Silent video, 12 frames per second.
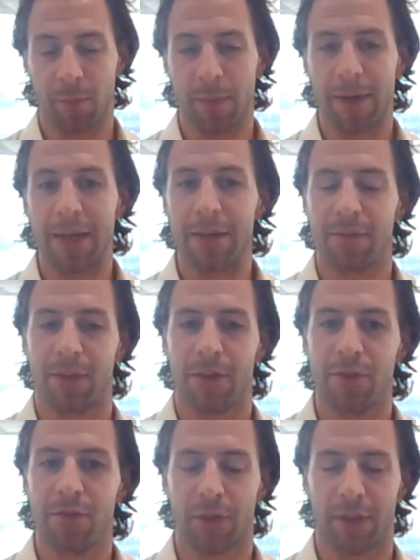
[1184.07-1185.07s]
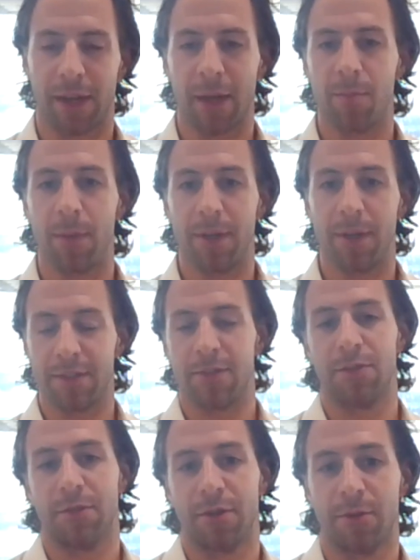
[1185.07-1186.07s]
believe that you've got the capability
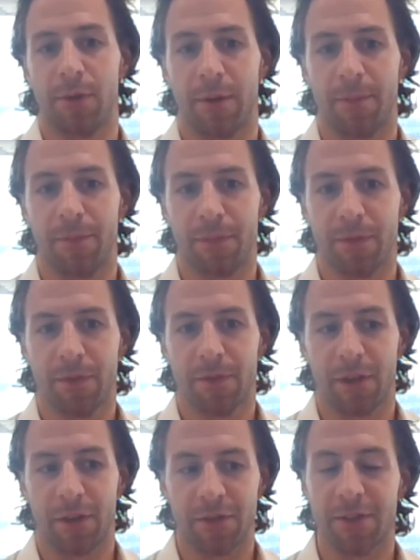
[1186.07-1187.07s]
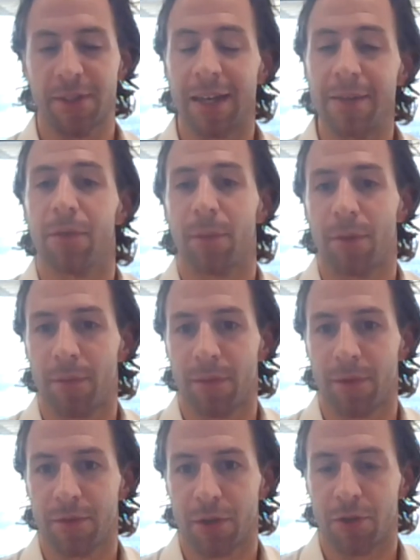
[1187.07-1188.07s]
to deliver
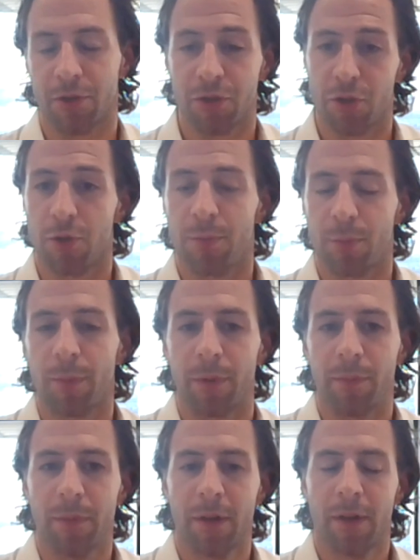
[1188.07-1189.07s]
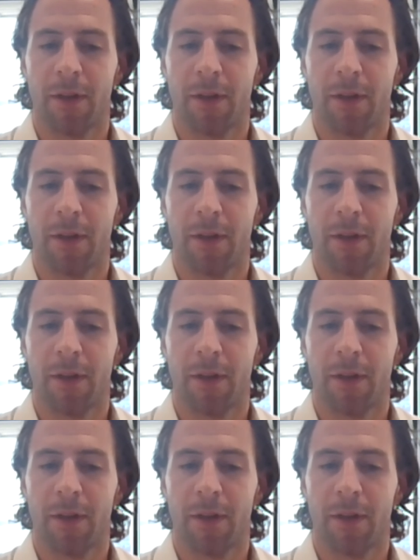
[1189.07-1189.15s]
the solution to the problem,